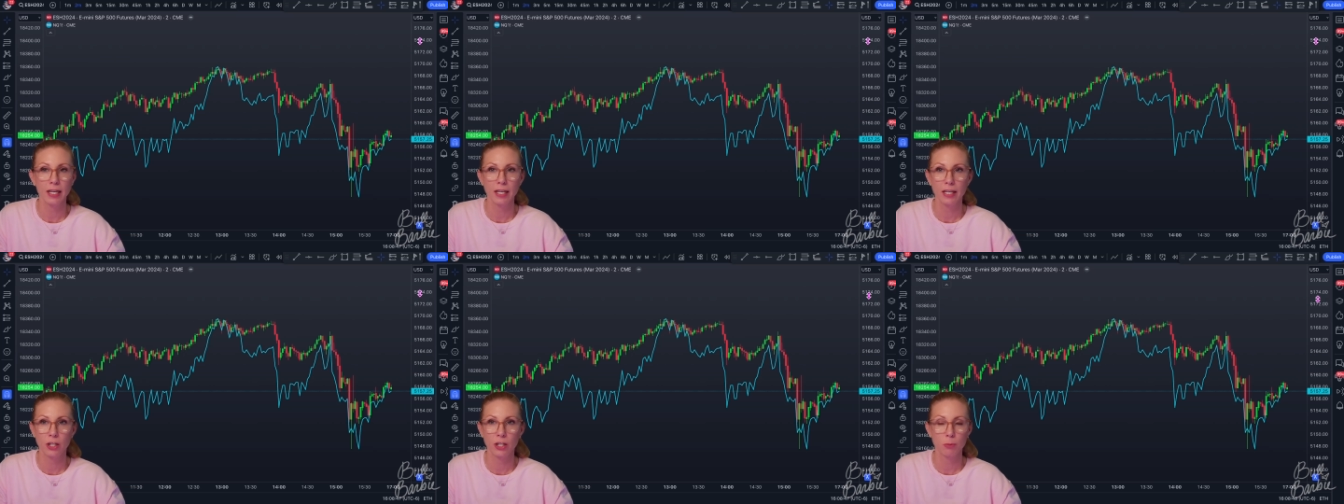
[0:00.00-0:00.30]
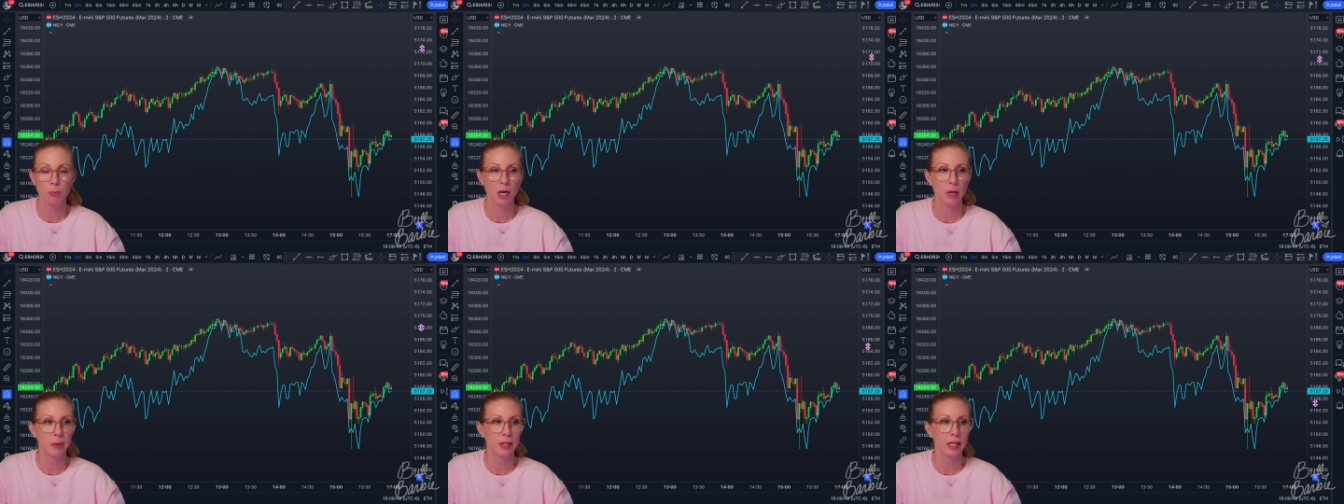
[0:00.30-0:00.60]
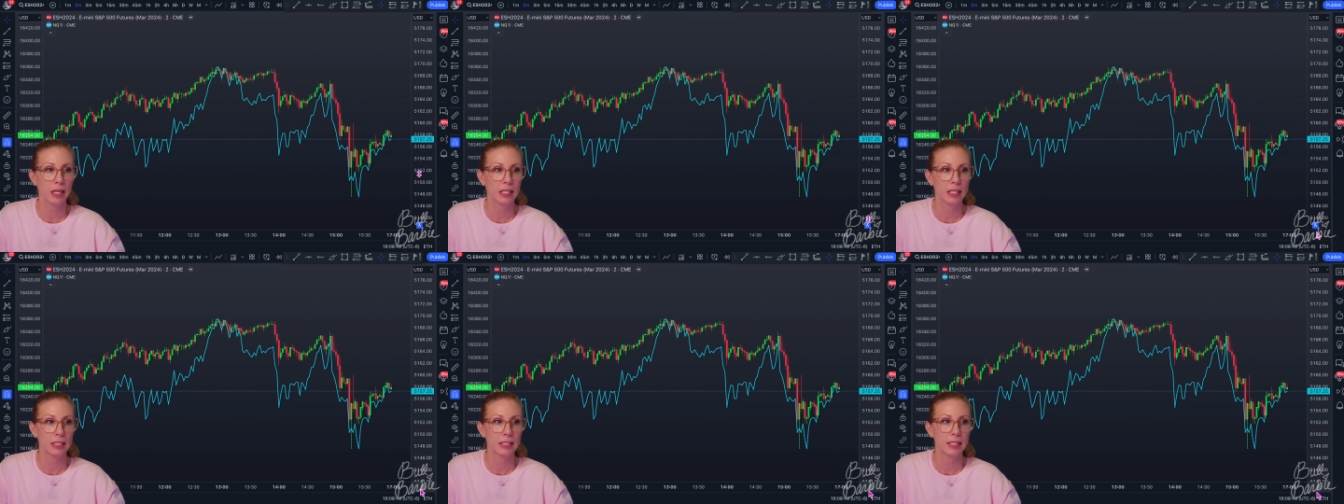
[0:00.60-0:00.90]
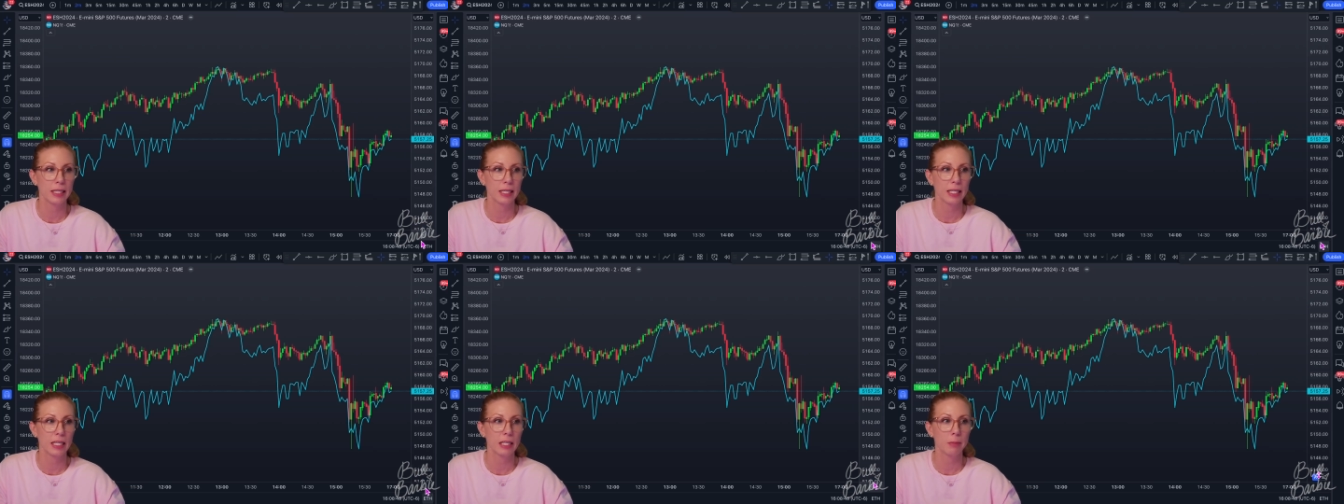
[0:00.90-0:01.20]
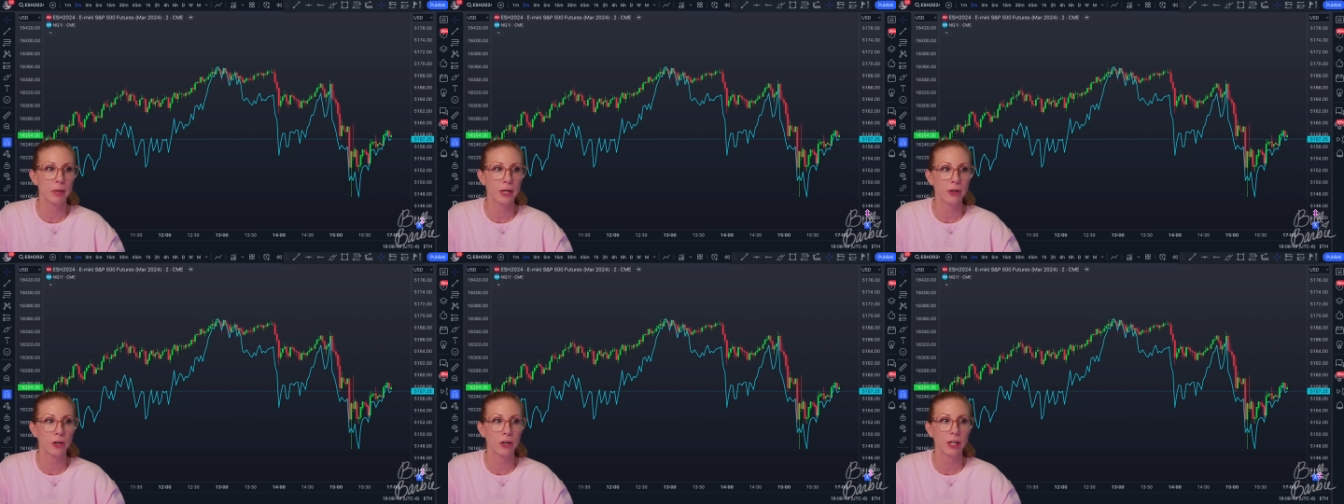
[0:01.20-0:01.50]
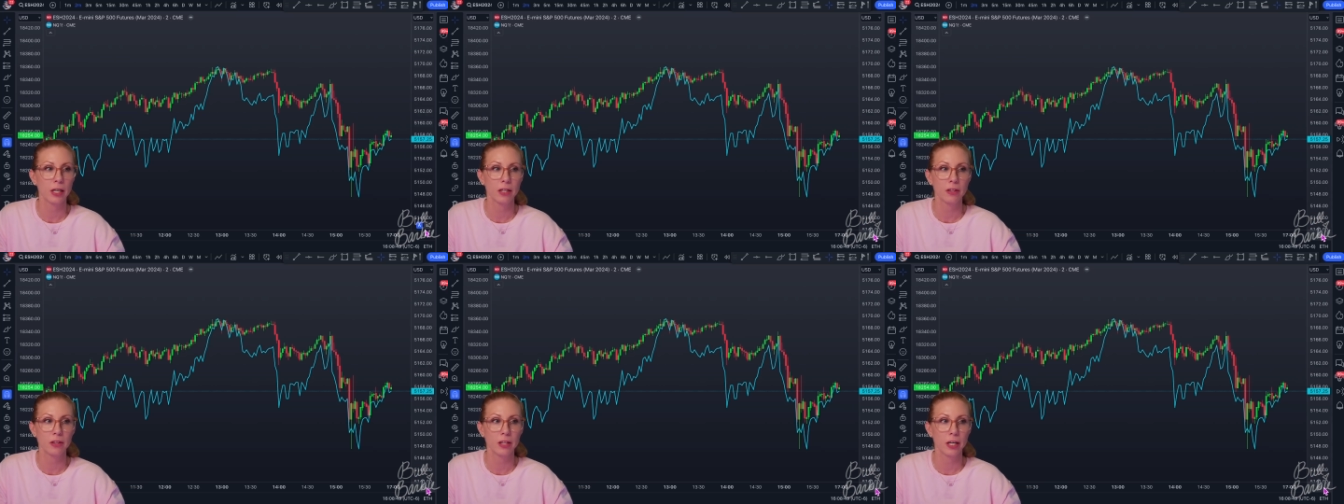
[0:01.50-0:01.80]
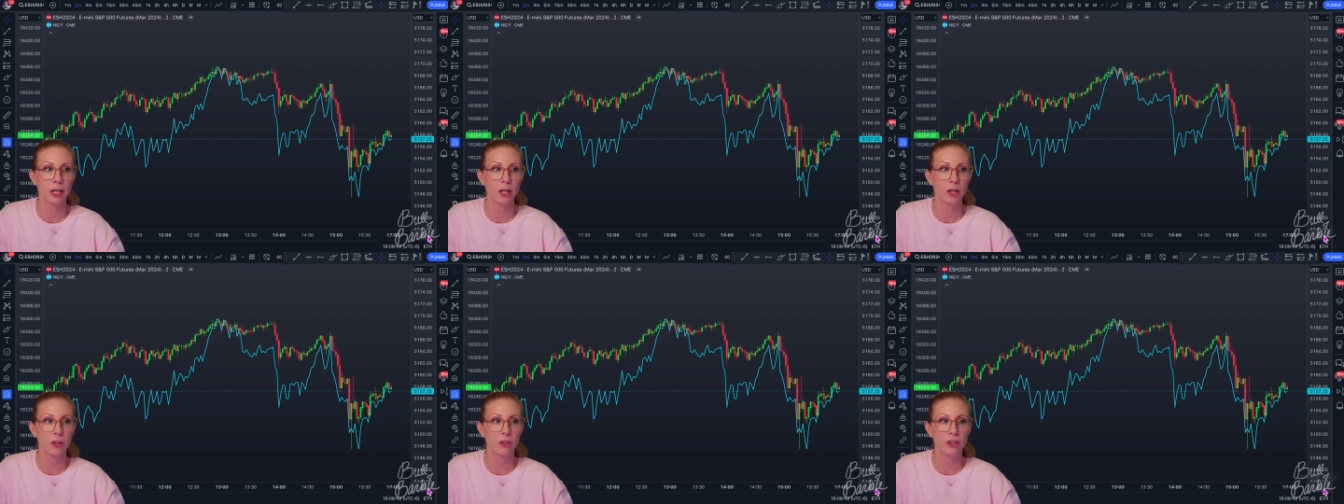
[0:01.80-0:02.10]
and you probably can't see it, but underneath
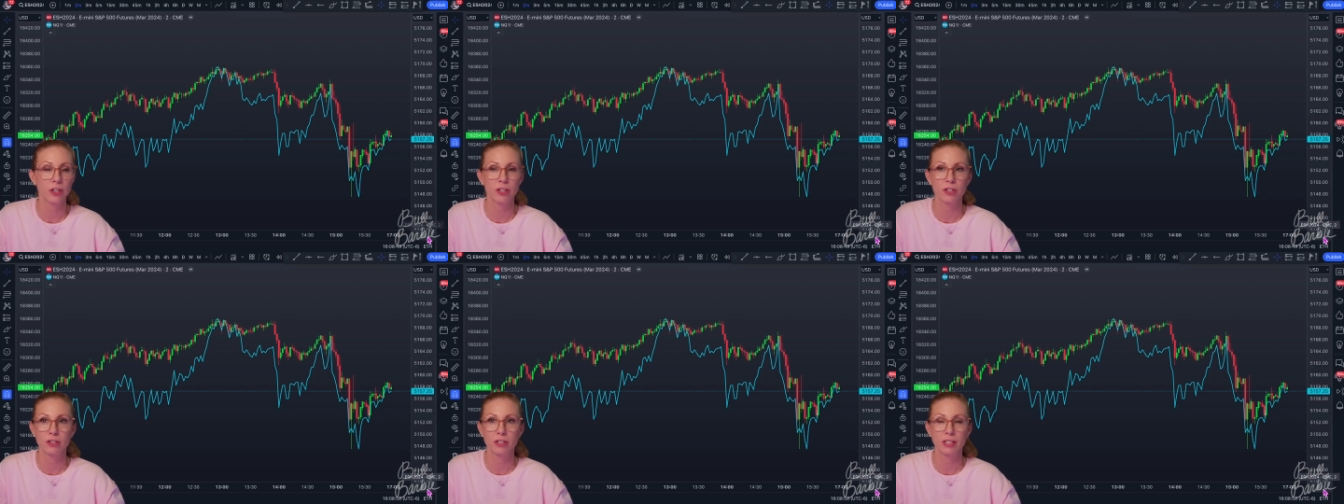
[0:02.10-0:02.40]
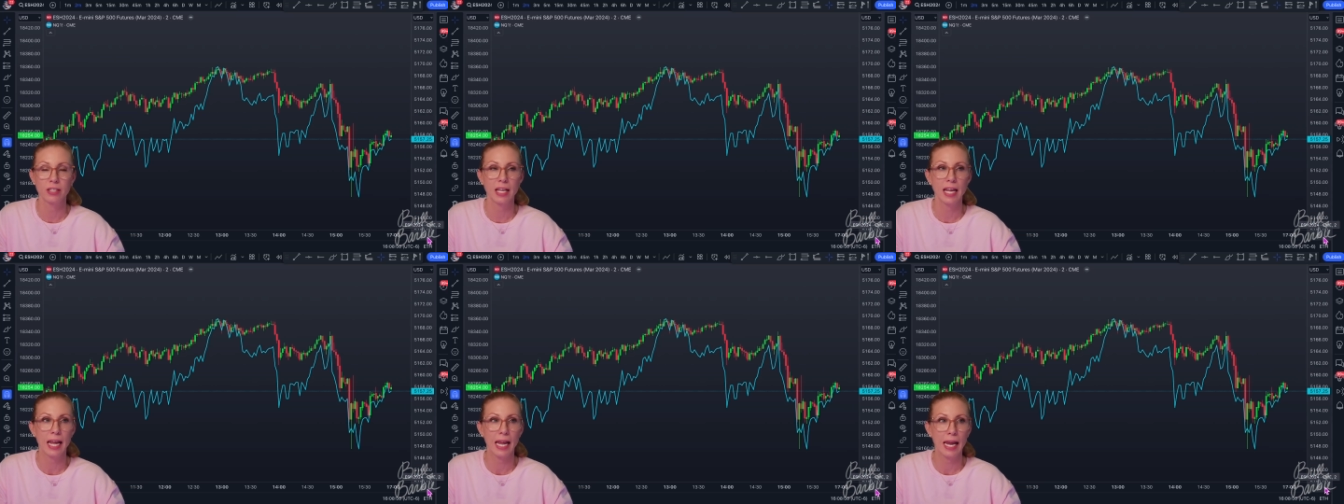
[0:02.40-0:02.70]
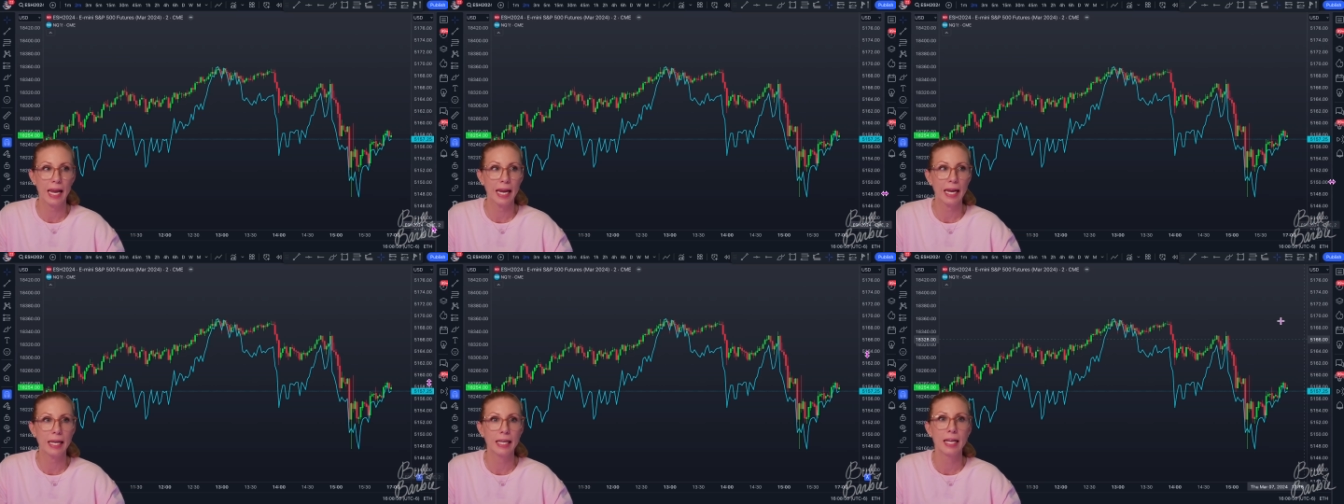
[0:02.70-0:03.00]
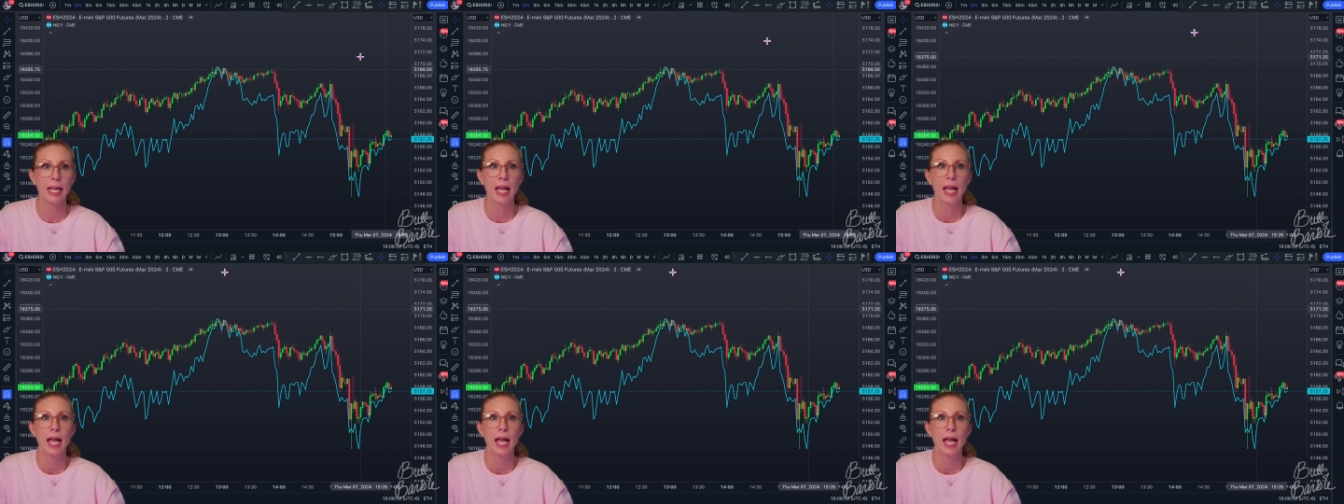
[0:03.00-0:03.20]
there, there's an A.